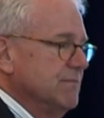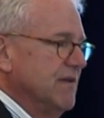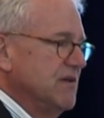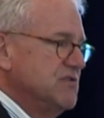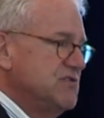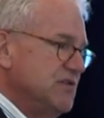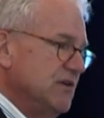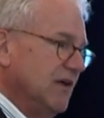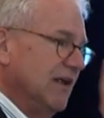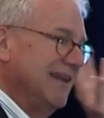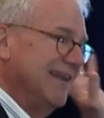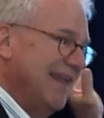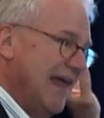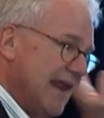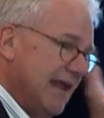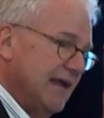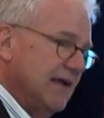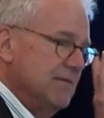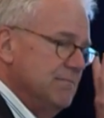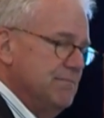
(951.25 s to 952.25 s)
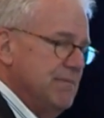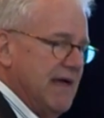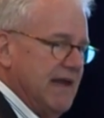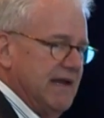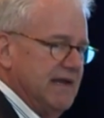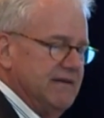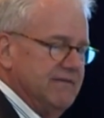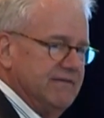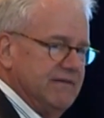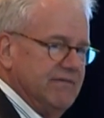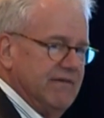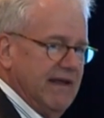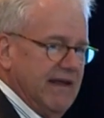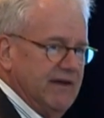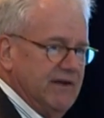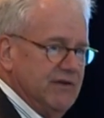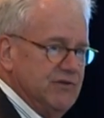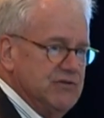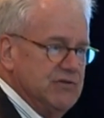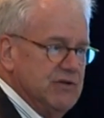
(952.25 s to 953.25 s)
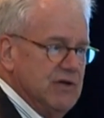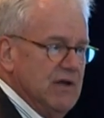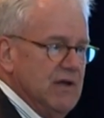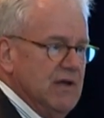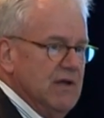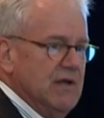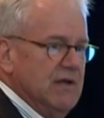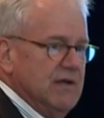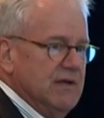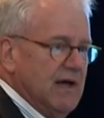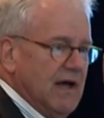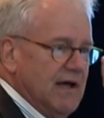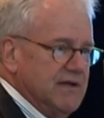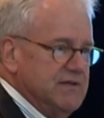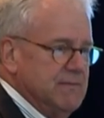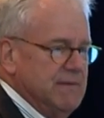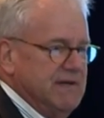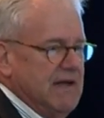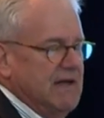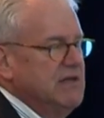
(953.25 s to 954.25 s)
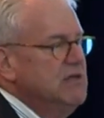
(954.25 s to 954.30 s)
There's still a lot of competitive advantage uh, to be done.